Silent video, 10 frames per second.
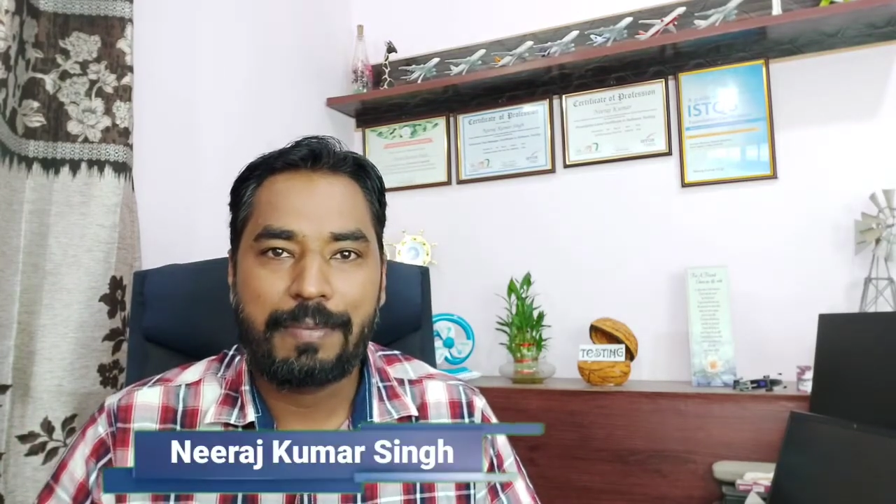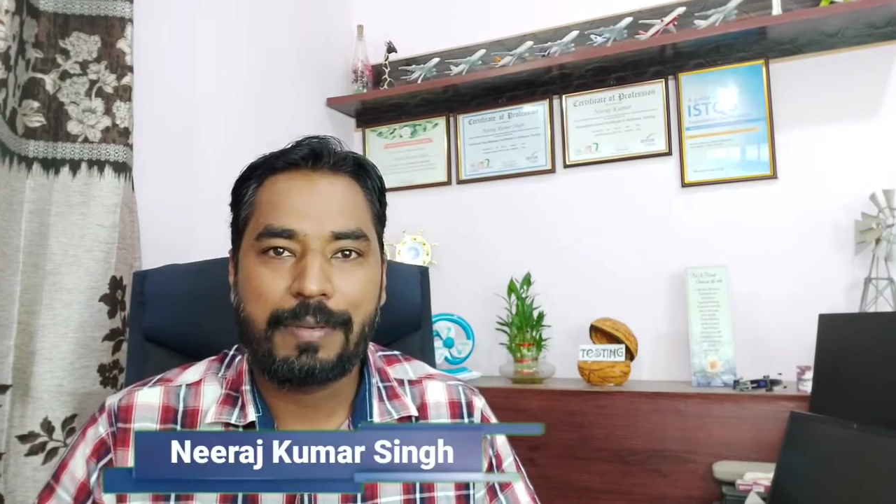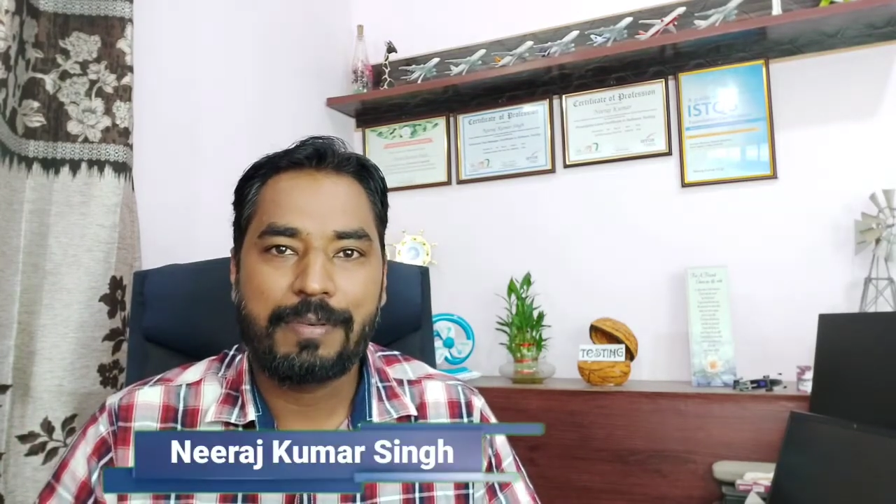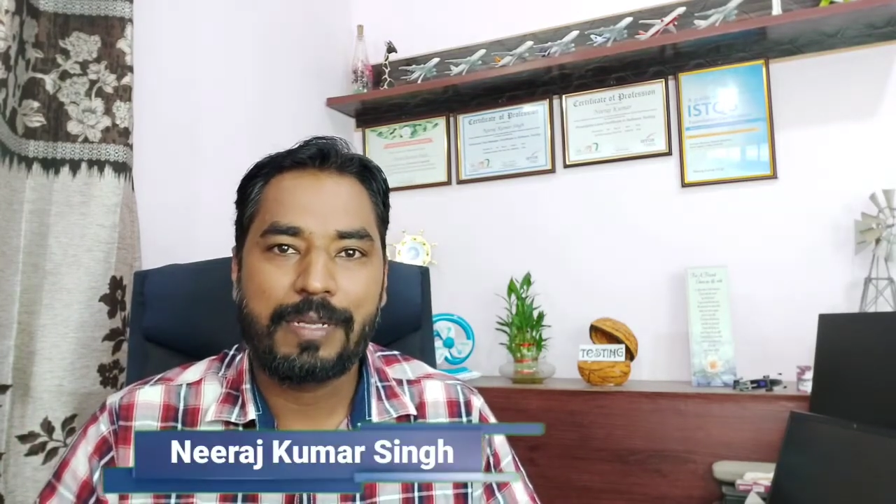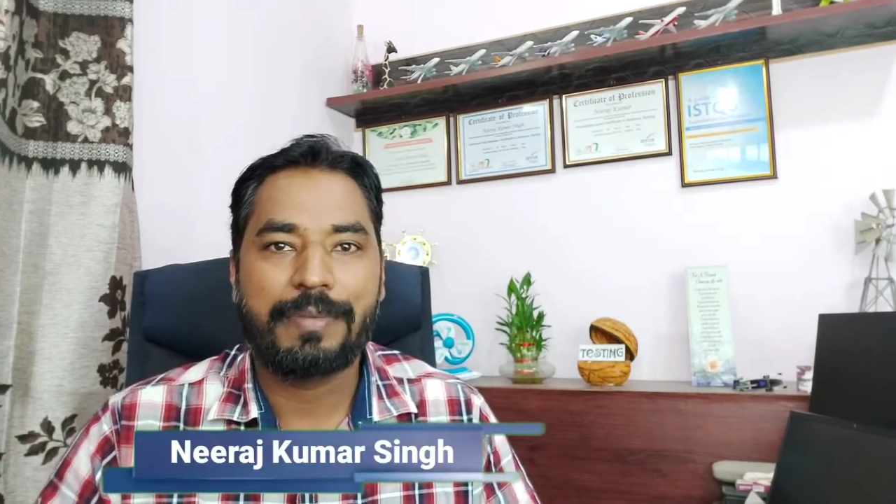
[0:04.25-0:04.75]

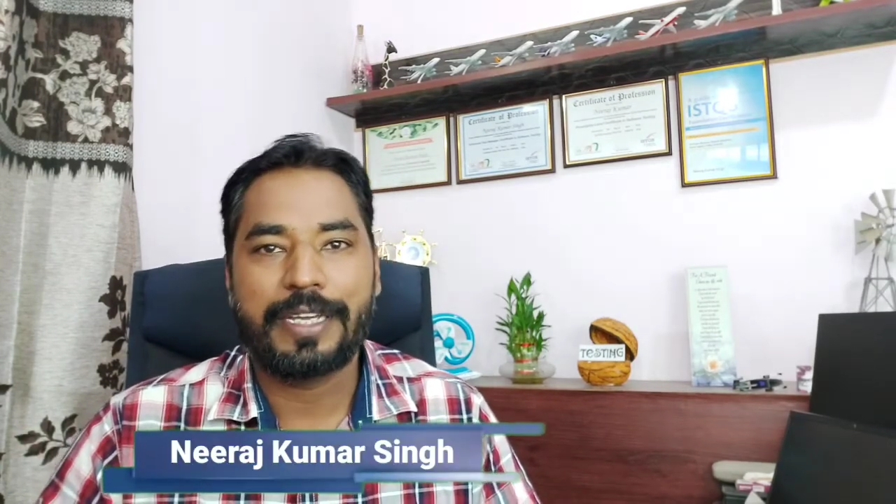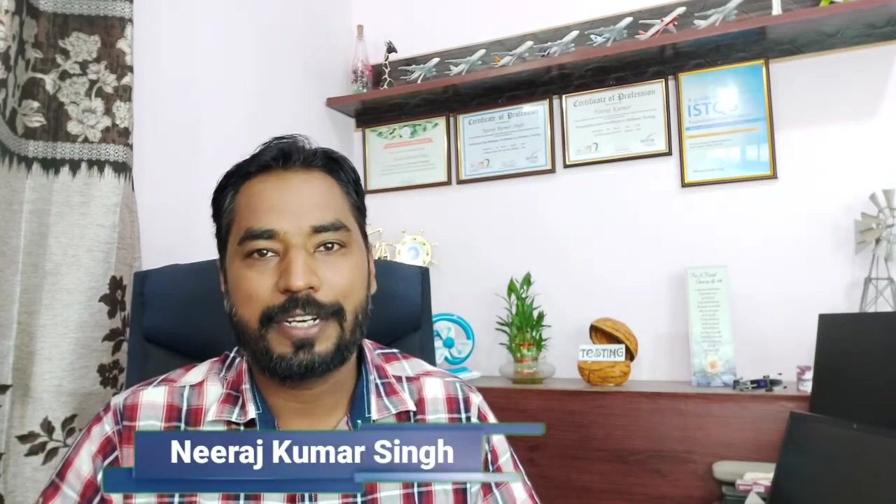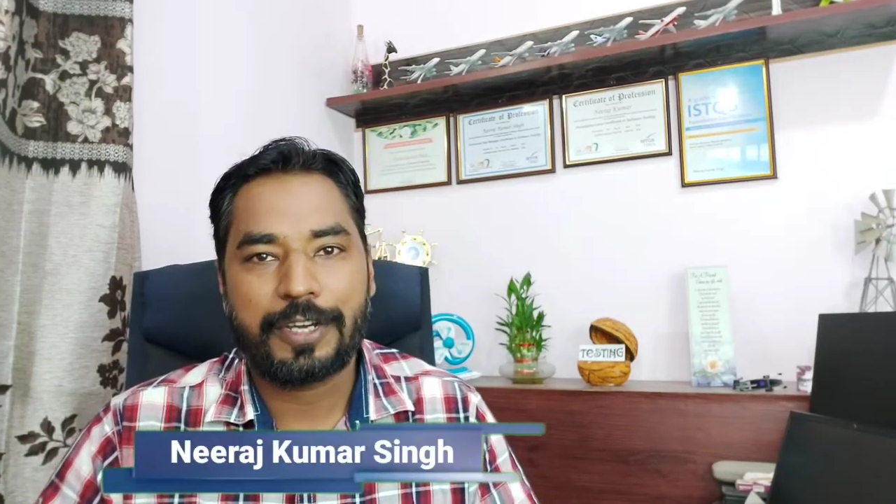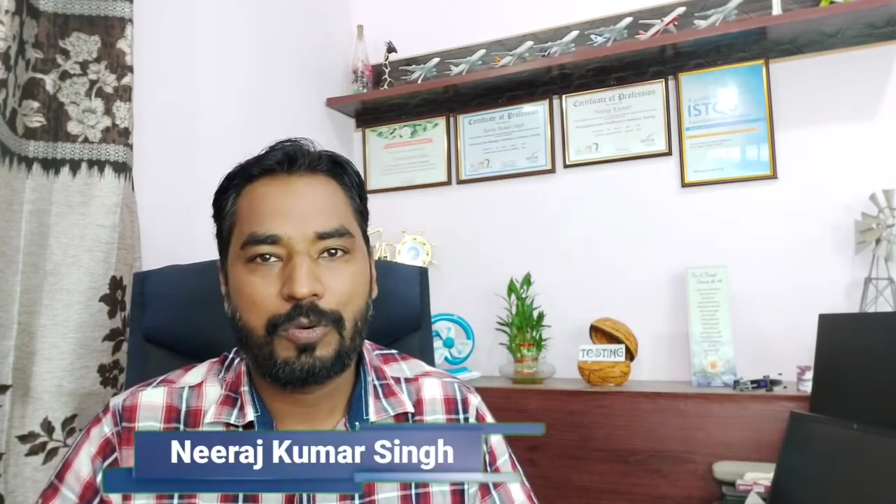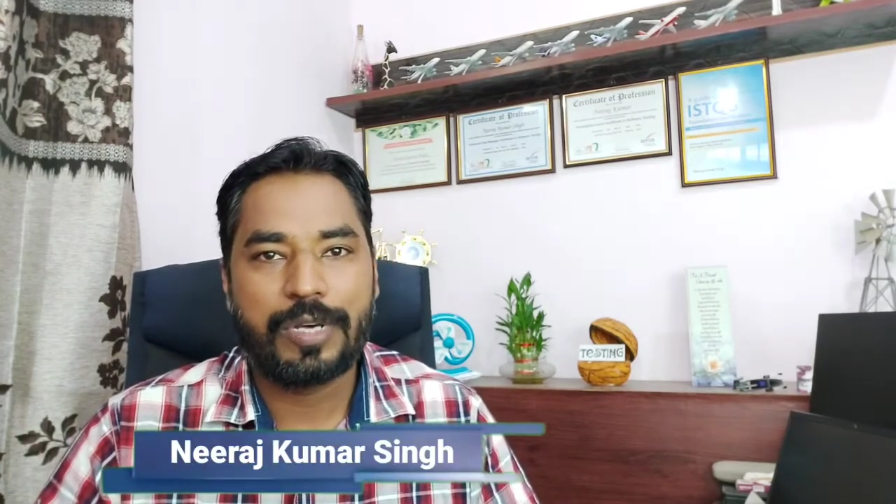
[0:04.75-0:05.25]
people being
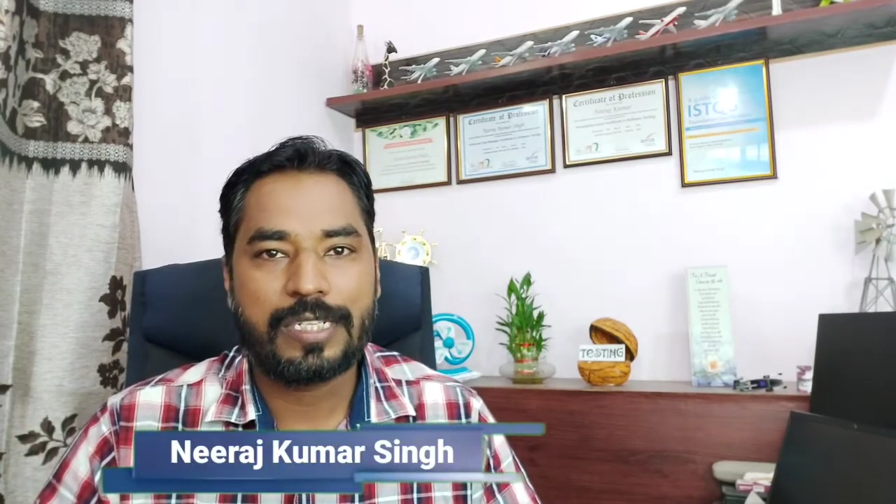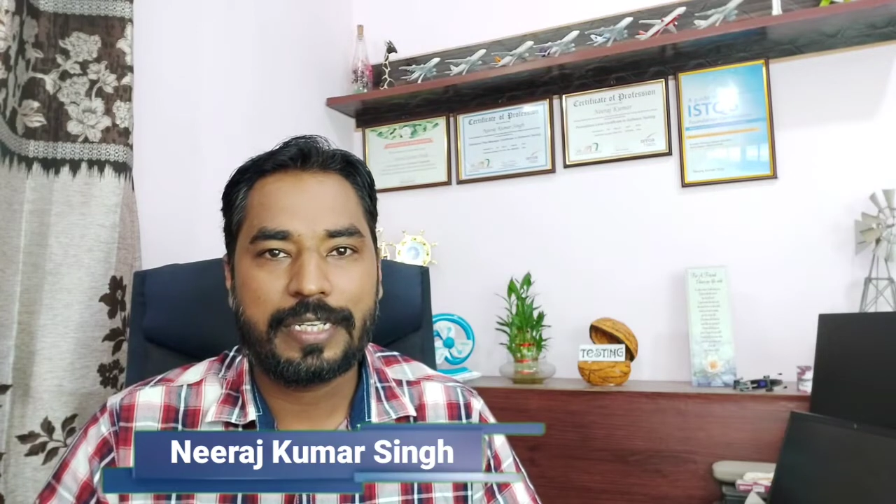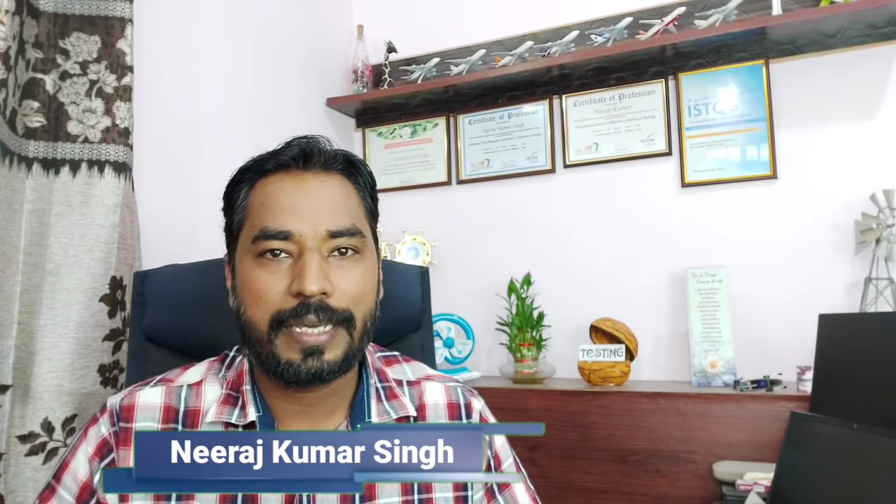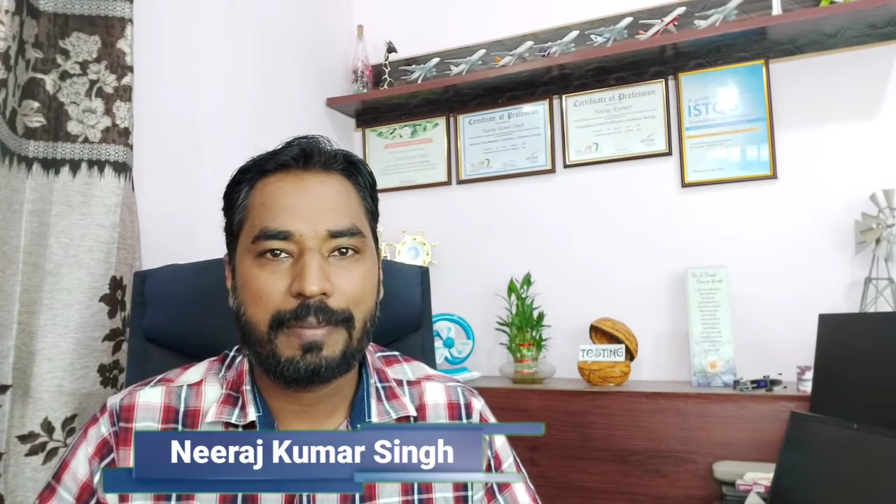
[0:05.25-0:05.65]
requesting